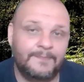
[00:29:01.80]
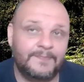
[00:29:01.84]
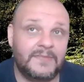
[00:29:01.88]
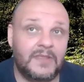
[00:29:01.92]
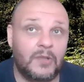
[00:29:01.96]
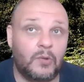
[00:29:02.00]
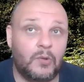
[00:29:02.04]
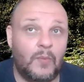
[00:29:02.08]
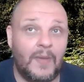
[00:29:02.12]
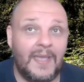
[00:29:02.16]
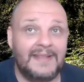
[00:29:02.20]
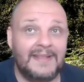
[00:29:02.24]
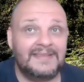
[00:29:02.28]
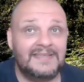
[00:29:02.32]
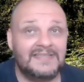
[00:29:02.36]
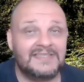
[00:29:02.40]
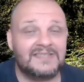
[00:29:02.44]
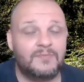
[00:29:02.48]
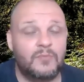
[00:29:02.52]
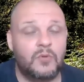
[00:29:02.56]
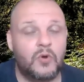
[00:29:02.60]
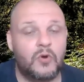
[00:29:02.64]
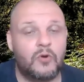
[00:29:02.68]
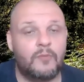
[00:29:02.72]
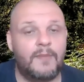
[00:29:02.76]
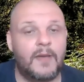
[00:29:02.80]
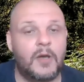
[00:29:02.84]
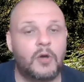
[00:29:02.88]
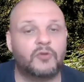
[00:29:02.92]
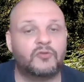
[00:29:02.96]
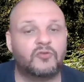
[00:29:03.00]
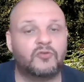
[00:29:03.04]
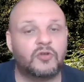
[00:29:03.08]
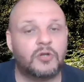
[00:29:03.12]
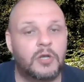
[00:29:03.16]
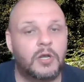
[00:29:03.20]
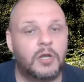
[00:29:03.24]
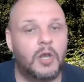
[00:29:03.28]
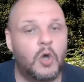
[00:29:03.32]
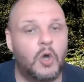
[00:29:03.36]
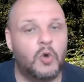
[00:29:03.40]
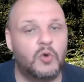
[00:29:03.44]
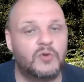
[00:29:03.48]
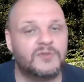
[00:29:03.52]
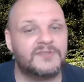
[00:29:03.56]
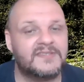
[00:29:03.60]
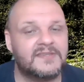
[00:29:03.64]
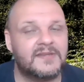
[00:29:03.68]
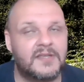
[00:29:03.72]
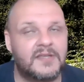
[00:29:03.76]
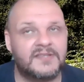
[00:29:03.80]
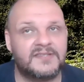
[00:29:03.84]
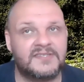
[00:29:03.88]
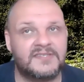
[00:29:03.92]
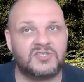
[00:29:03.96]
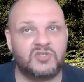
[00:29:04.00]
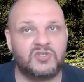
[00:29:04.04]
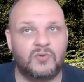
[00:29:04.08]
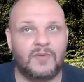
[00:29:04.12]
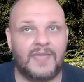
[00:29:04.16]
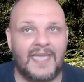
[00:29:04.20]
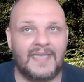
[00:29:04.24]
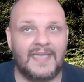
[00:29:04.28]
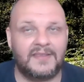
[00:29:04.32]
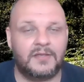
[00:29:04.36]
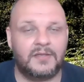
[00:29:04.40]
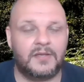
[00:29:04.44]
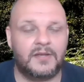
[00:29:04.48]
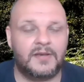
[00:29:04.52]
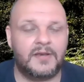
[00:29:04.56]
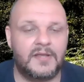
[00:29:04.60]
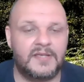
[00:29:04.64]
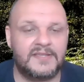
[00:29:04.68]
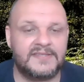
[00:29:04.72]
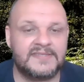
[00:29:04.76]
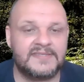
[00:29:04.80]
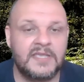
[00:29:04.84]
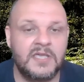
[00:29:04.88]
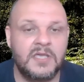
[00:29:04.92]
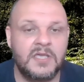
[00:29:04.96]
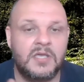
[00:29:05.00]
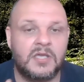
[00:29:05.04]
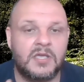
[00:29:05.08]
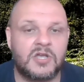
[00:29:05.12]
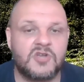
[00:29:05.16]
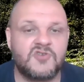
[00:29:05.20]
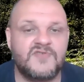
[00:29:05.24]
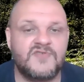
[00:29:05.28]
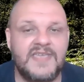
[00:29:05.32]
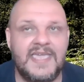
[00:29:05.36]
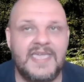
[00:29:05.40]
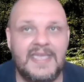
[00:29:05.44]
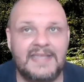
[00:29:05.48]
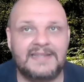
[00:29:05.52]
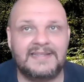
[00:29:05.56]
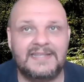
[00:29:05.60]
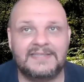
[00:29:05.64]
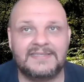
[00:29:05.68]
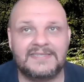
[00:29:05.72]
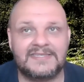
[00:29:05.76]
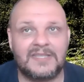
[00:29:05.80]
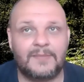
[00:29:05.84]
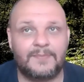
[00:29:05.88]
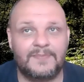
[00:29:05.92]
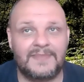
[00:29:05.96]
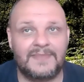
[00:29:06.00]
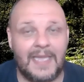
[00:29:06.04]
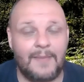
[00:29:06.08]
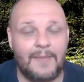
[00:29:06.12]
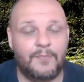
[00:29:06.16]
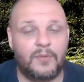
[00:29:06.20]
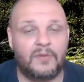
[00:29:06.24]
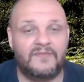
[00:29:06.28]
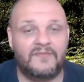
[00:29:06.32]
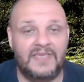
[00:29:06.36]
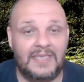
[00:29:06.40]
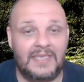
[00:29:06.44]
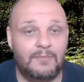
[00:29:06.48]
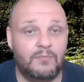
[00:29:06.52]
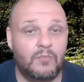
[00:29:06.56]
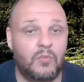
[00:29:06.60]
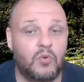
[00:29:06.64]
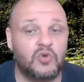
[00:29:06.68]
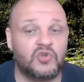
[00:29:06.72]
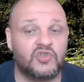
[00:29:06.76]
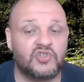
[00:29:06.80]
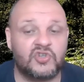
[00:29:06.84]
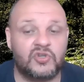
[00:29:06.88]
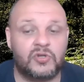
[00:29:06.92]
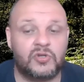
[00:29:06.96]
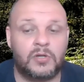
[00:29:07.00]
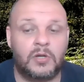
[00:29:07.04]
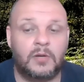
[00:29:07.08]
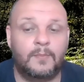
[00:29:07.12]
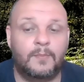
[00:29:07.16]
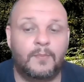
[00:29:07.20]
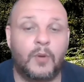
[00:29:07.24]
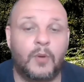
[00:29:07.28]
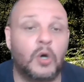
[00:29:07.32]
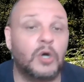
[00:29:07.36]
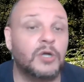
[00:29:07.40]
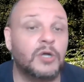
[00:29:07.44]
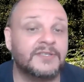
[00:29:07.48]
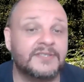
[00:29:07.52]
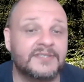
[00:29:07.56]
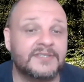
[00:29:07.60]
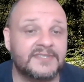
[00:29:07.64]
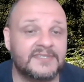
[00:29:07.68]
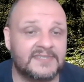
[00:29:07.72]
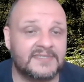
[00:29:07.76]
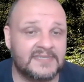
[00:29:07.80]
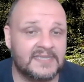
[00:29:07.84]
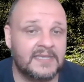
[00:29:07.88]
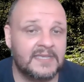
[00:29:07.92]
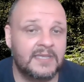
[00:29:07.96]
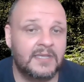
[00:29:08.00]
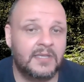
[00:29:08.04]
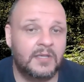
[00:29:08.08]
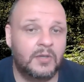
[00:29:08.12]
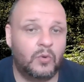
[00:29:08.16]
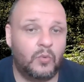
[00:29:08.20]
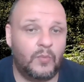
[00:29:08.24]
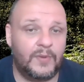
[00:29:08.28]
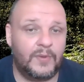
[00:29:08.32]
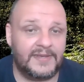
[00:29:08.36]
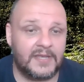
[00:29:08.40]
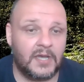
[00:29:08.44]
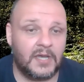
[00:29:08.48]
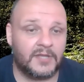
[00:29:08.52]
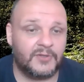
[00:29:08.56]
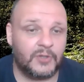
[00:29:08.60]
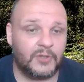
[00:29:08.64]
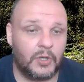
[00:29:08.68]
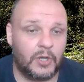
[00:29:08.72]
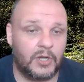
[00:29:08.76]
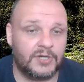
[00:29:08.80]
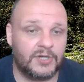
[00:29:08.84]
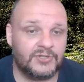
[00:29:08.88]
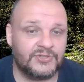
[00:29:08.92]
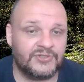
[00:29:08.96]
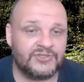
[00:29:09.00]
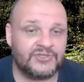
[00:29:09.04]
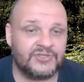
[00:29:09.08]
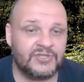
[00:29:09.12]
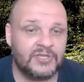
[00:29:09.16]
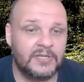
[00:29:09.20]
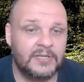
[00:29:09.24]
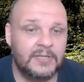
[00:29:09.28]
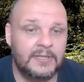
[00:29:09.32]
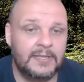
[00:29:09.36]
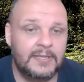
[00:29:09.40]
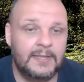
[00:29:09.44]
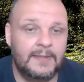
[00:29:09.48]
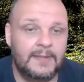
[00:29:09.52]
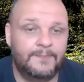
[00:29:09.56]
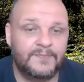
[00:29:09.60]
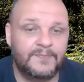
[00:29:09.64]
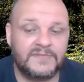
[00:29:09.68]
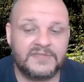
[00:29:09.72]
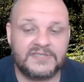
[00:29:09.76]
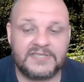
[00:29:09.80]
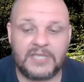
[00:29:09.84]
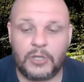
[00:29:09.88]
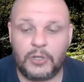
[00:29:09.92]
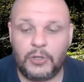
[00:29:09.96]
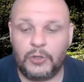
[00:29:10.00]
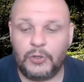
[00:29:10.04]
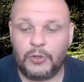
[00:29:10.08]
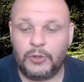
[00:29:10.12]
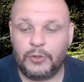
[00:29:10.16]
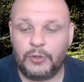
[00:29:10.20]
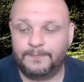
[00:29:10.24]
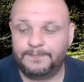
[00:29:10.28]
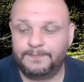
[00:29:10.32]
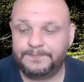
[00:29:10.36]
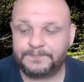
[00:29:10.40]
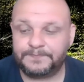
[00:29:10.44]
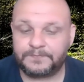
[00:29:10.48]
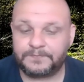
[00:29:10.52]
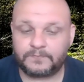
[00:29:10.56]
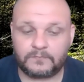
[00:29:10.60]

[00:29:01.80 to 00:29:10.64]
The wet is more about closeness, togetherness, creating some type of emotional bonds with others. So